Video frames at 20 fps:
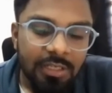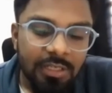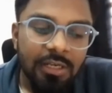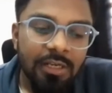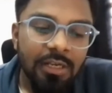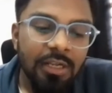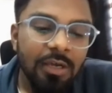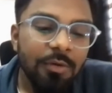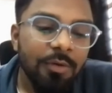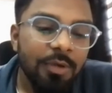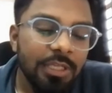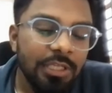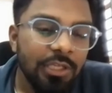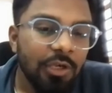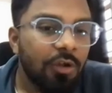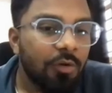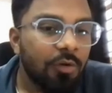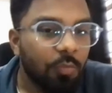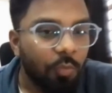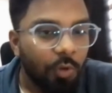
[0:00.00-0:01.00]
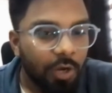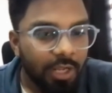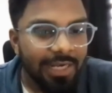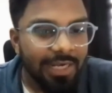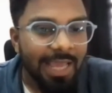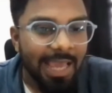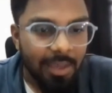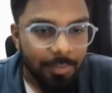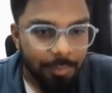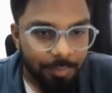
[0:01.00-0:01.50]
Now your
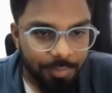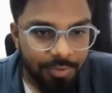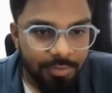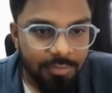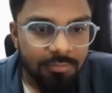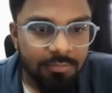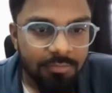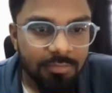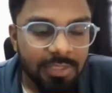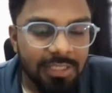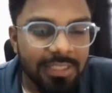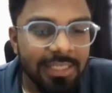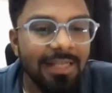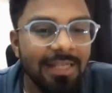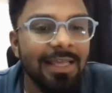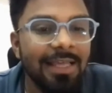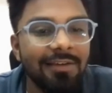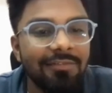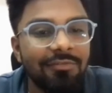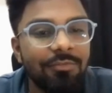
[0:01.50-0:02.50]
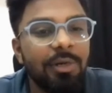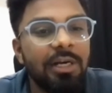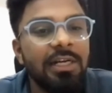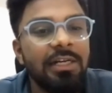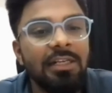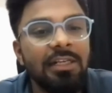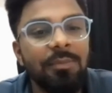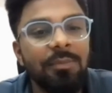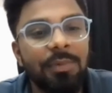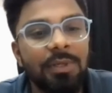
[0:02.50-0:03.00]
one app can have
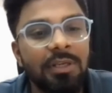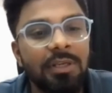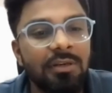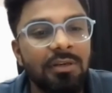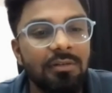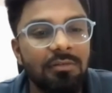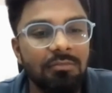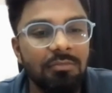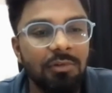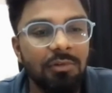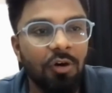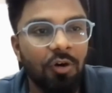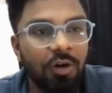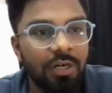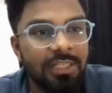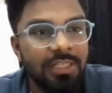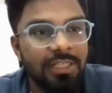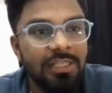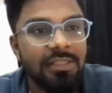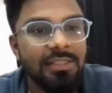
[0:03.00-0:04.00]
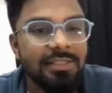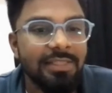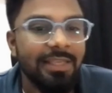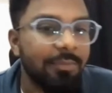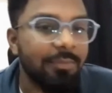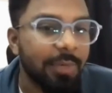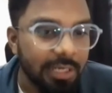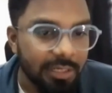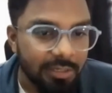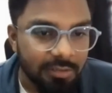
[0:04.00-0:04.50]
multiple audience
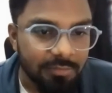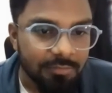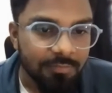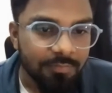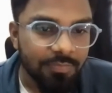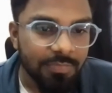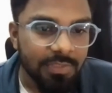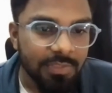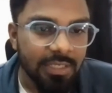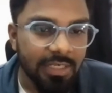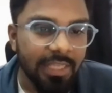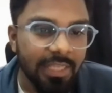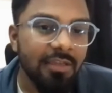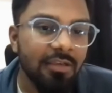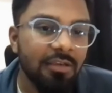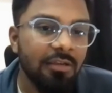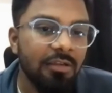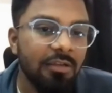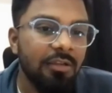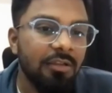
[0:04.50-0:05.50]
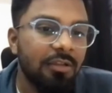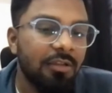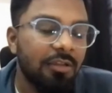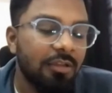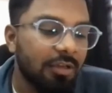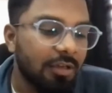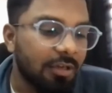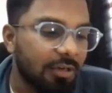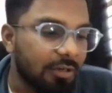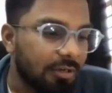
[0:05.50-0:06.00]
segment. Like
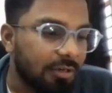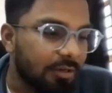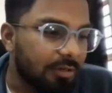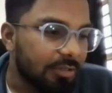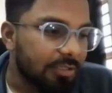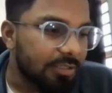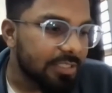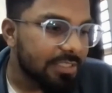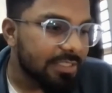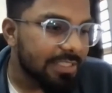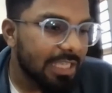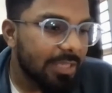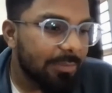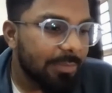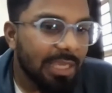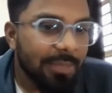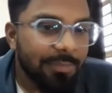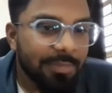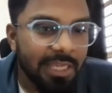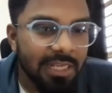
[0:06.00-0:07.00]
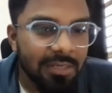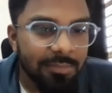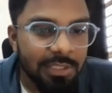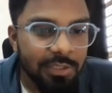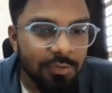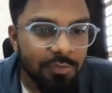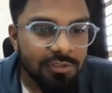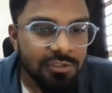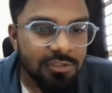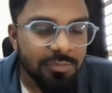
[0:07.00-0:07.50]
the same app can be
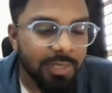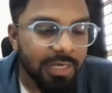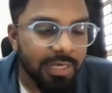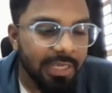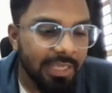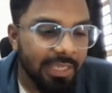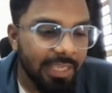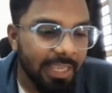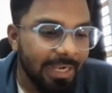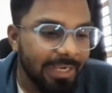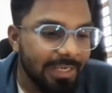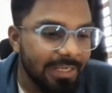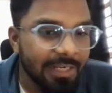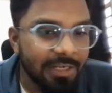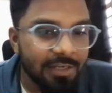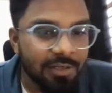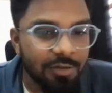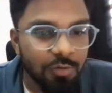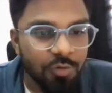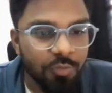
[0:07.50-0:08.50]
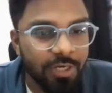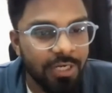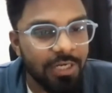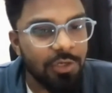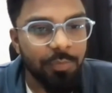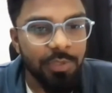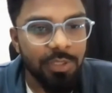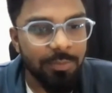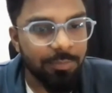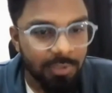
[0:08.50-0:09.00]
used by 18 to
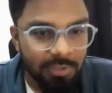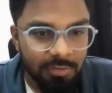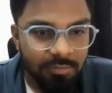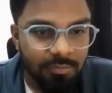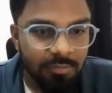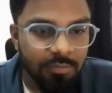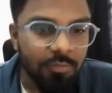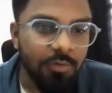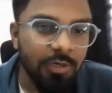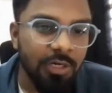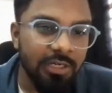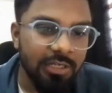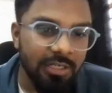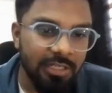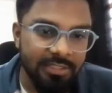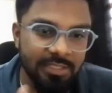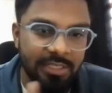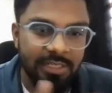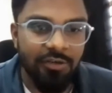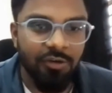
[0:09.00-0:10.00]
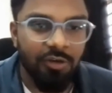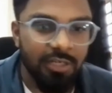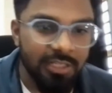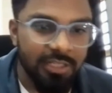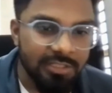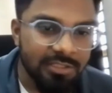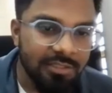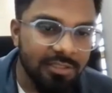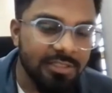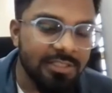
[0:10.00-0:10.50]
22 people who are inside
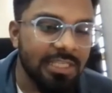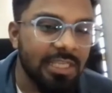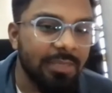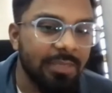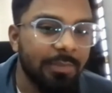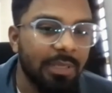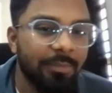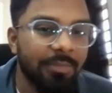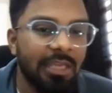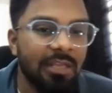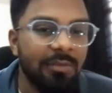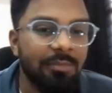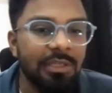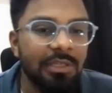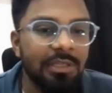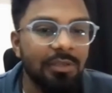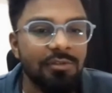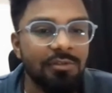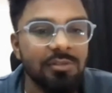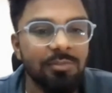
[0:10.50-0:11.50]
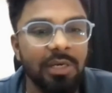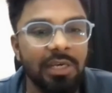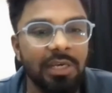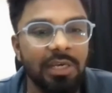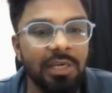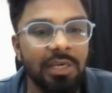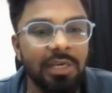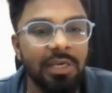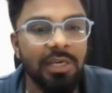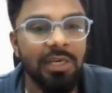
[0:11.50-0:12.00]
college. The same app can be used by
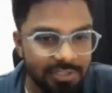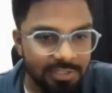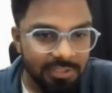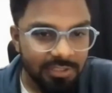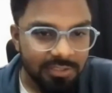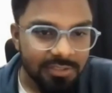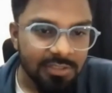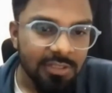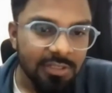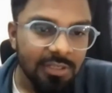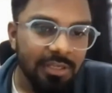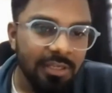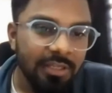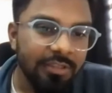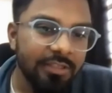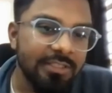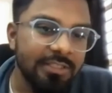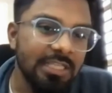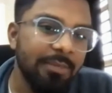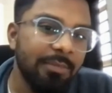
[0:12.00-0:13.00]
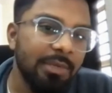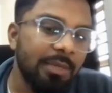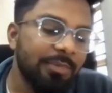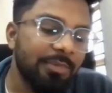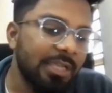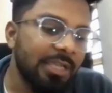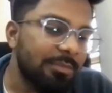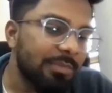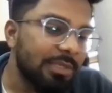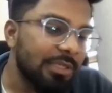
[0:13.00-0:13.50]
professionals. The same app
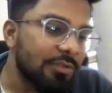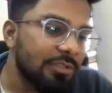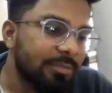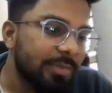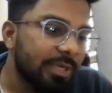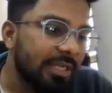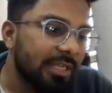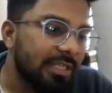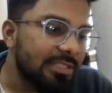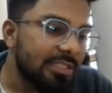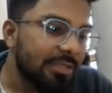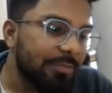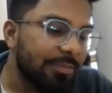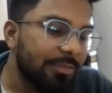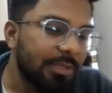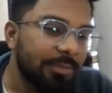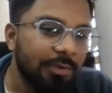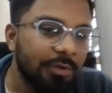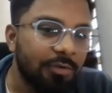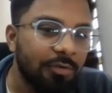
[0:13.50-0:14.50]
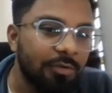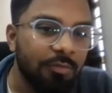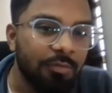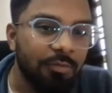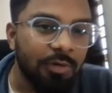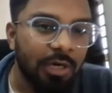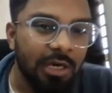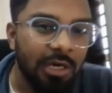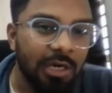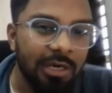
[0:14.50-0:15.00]
can be used by, let's say, people
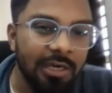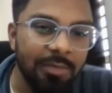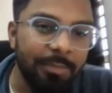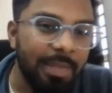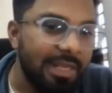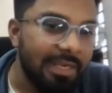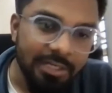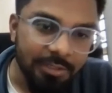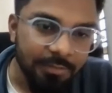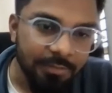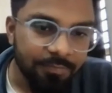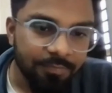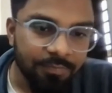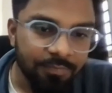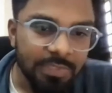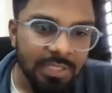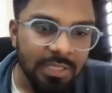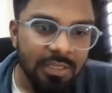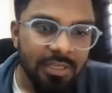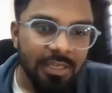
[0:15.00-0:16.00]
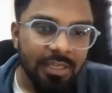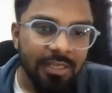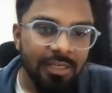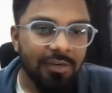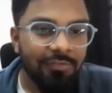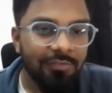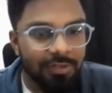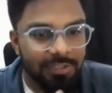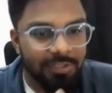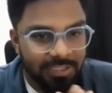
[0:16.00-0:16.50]
who are married. Now,
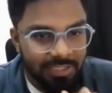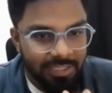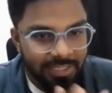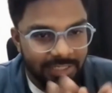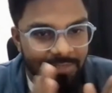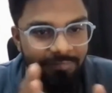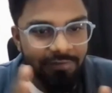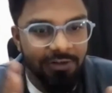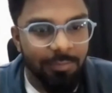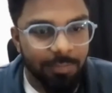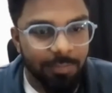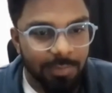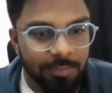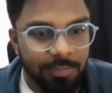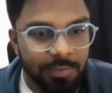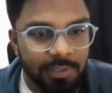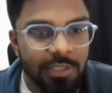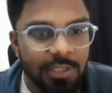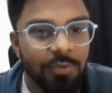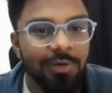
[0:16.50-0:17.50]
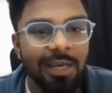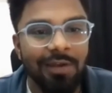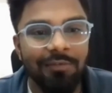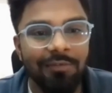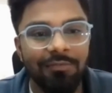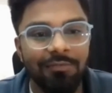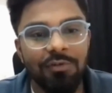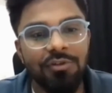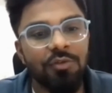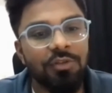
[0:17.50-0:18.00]
for three different people, you have
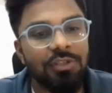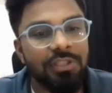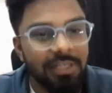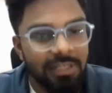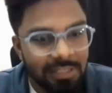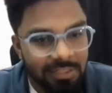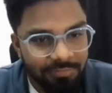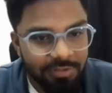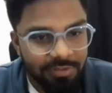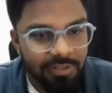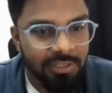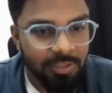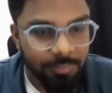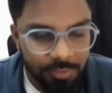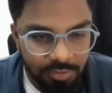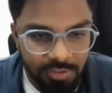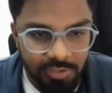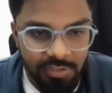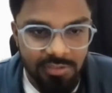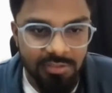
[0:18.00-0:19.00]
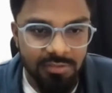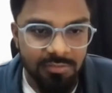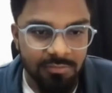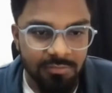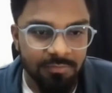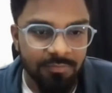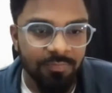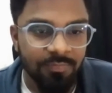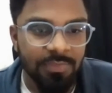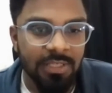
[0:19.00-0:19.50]
to show three different communication,
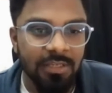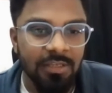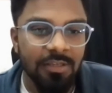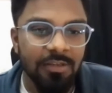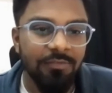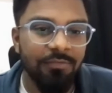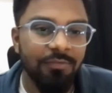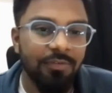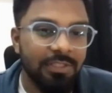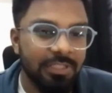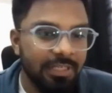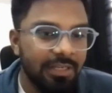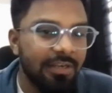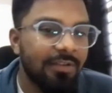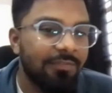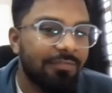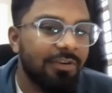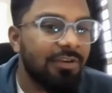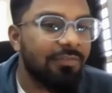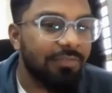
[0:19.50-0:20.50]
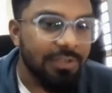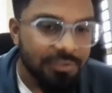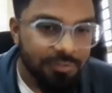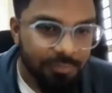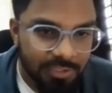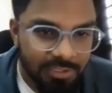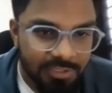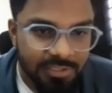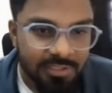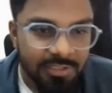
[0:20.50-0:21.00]
three different
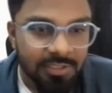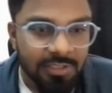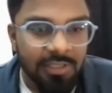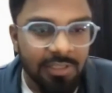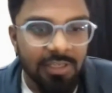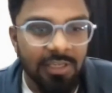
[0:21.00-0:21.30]
visuals.